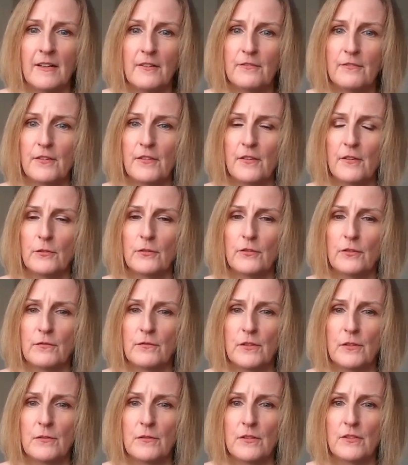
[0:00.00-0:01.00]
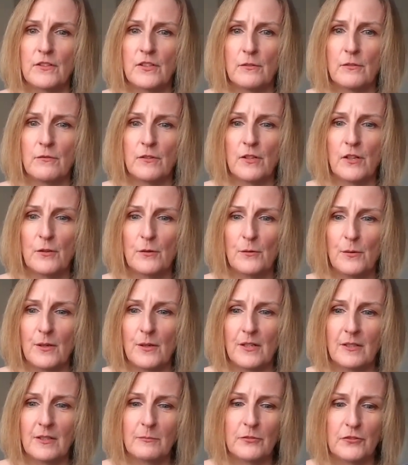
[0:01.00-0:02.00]
For those of you that don't know
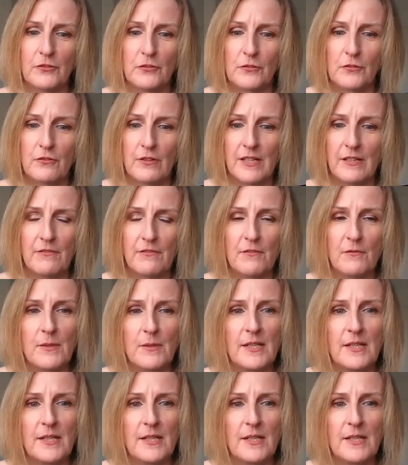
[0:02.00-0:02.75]
Armstrong Craven,